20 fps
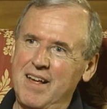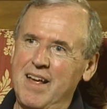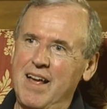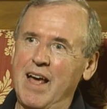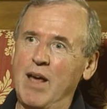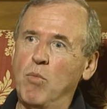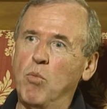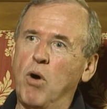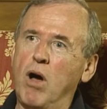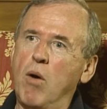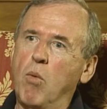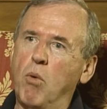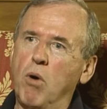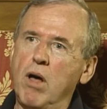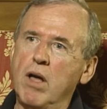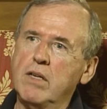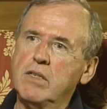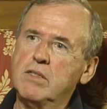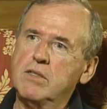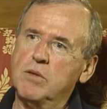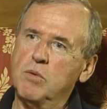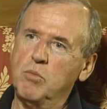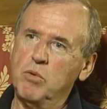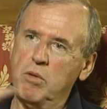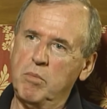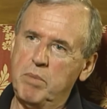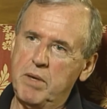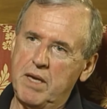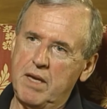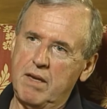And what was
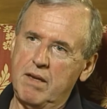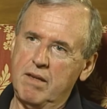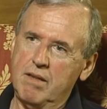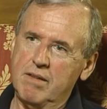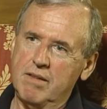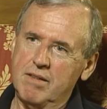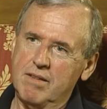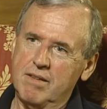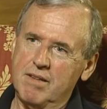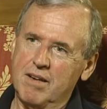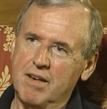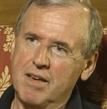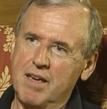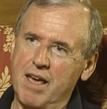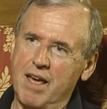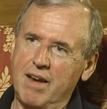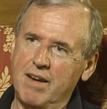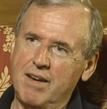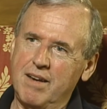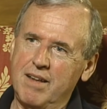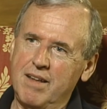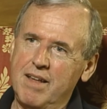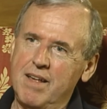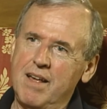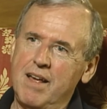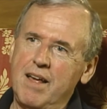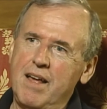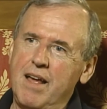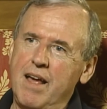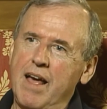will be again.
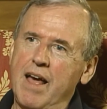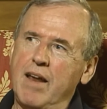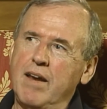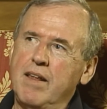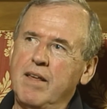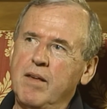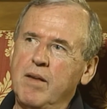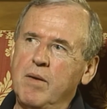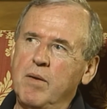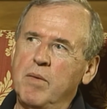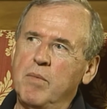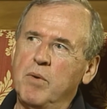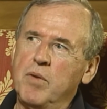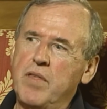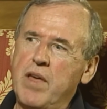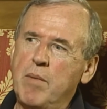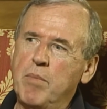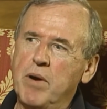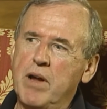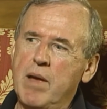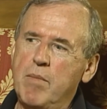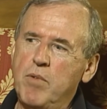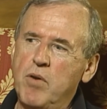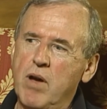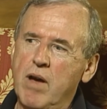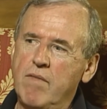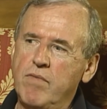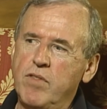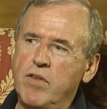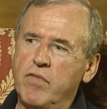And with Abraham, you
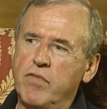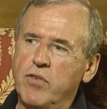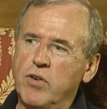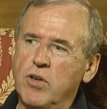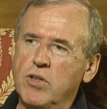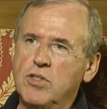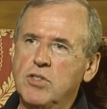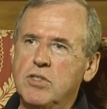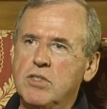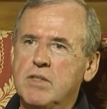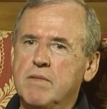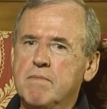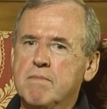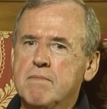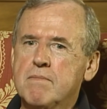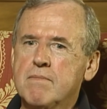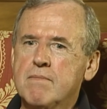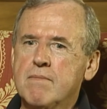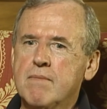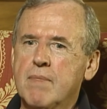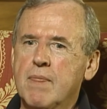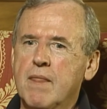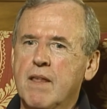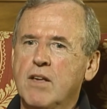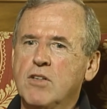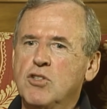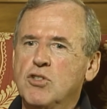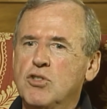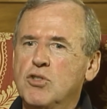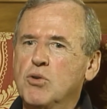have the first
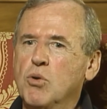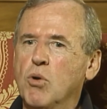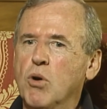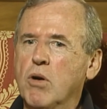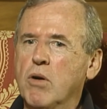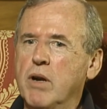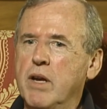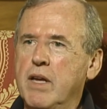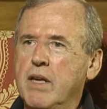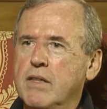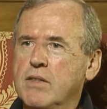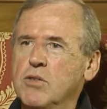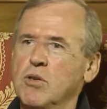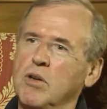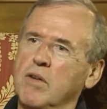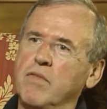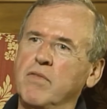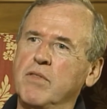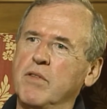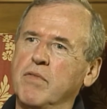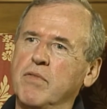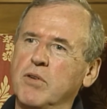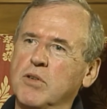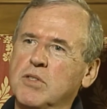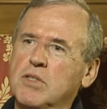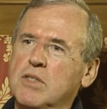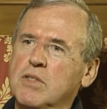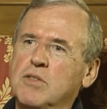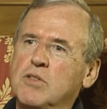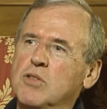story, sort of the
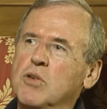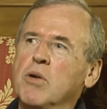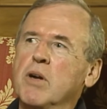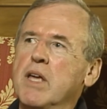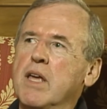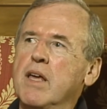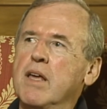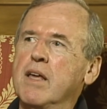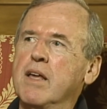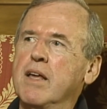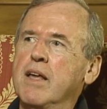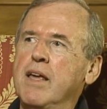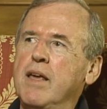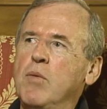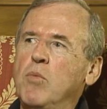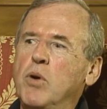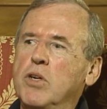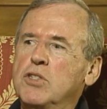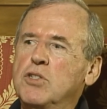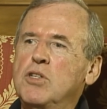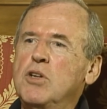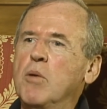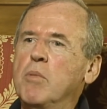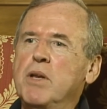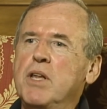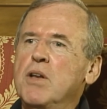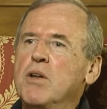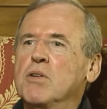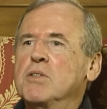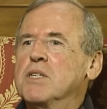first story in which
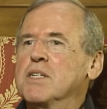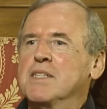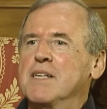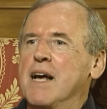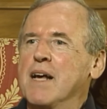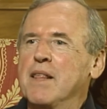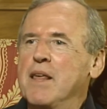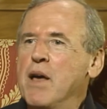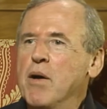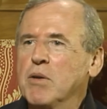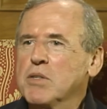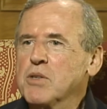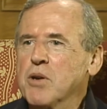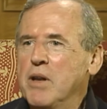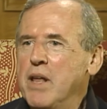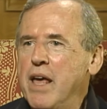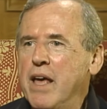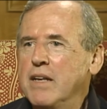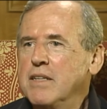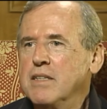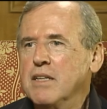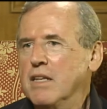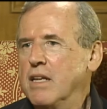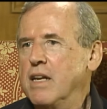nobody knows exactly how it's going to end till